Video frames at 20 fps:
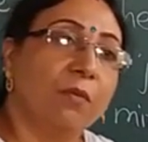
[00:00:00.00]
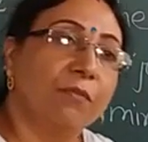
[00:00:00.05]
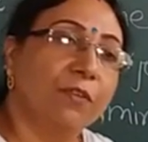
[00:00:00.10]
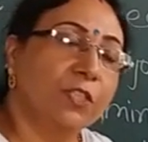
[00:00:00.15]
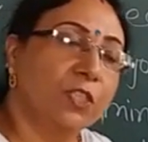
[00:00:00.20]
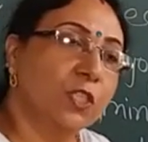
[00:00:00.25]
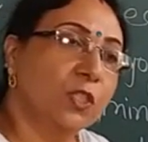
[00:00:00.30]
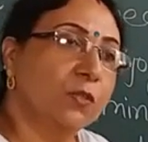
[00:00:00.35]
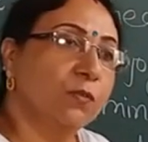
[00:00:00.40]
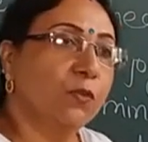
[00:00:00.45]

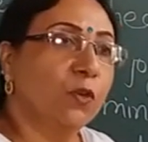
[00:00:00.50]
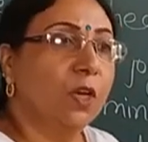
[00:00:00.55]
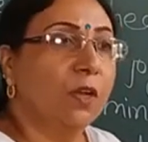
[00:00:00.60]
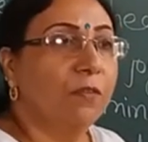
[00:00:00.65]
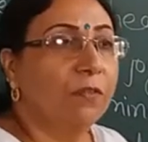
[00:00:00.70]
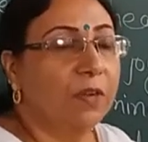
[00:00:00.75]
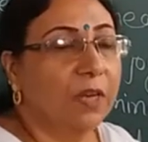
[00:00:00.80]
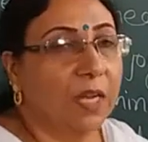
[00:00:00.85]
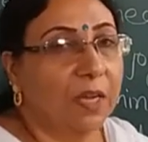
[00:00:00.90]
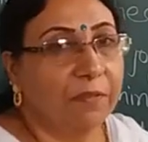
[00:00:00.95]
which is full
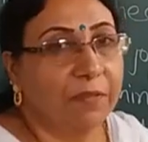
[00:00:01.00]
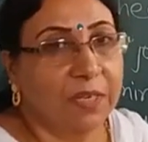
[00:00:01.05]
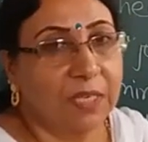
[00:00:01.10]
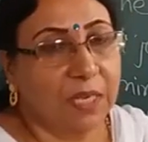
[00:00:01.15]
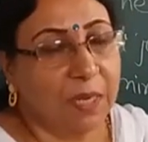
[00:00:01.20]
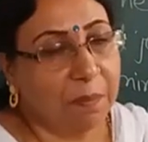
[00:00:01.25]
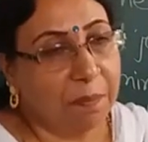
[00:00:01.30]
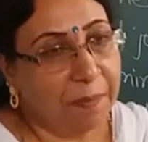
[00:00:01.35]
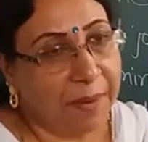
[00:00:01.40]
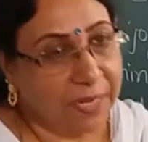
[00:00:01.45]
of love
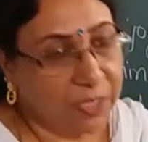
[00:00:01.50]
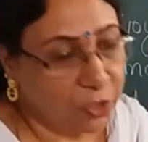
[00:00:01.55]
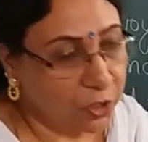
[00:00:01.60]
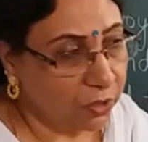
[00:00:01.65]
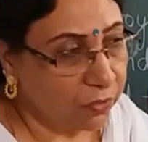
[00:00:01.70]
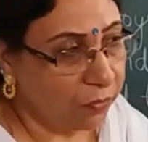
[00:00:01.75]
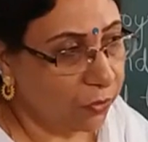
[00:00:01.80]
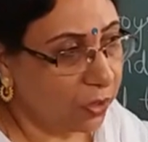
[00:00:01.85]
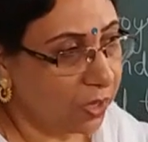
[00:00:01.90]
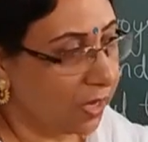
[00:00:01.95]
and
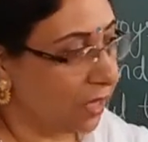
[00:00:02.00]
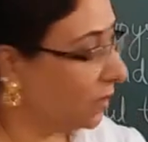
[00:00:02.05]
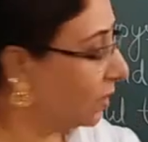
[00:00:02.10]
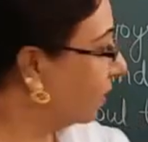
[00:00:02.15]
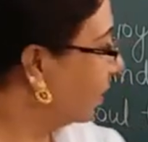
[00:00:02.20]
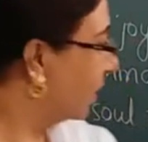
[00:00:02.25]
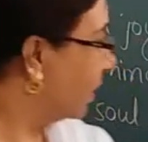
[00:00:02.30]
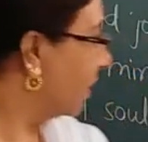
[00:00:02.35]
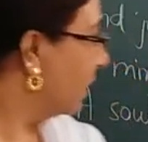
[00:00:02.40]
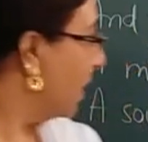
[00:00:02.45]
compassion for
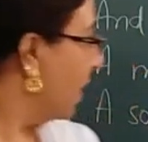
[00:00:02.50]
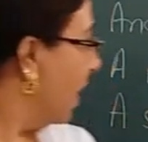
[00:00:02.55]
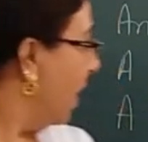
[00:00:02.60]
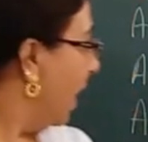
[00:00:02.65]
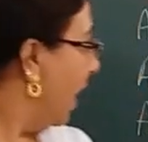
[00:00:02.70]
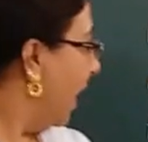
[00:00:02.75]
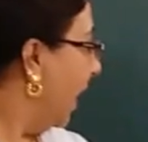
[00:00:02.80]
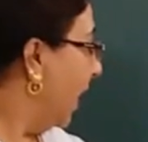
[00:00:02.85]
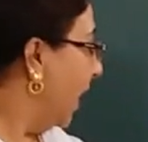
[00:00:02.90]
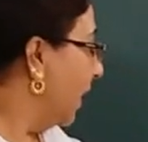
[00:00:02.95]
others.
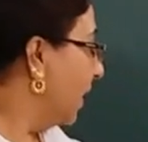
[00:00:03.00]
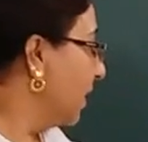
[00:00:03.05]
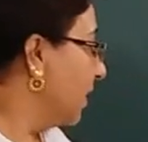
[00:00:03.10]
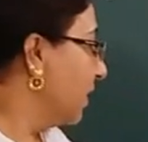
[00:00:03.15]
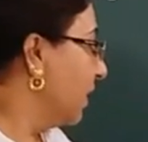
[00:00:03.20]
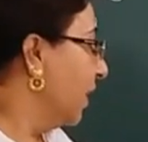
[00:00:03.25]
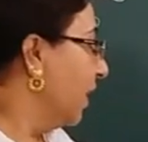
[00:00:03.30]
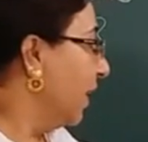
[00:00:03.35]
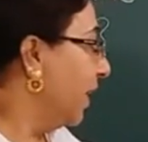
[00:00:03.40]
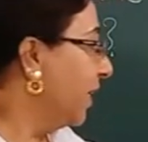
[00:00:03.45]

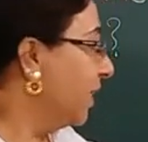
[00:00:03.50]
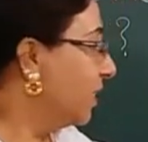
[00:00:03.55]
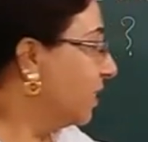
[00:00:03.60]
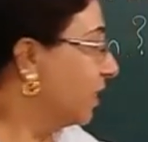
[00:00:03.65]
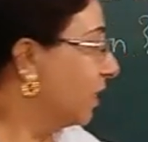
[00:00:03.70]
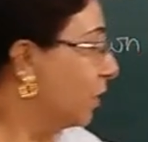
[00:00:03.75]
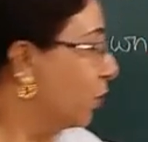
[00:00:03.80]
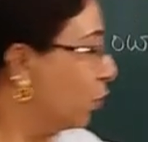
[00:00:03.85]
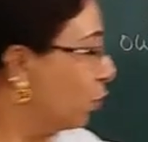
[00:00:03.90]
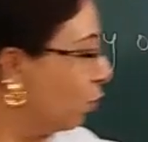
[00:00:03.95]
And
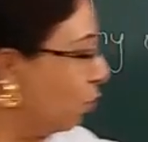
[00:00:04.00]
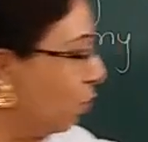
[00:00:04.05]
it's a